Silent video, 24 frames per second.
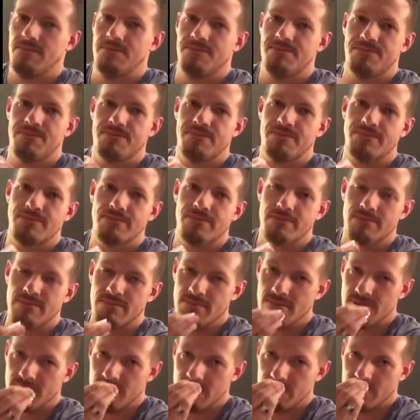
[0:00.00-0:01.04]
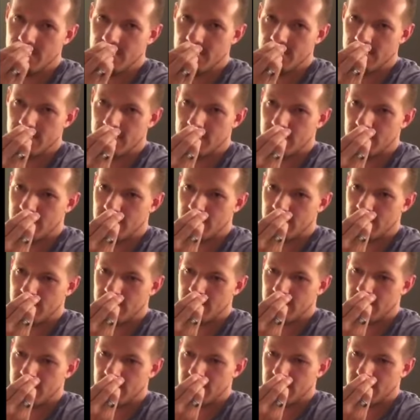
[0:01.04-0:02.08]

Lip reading: This person isn't speaking.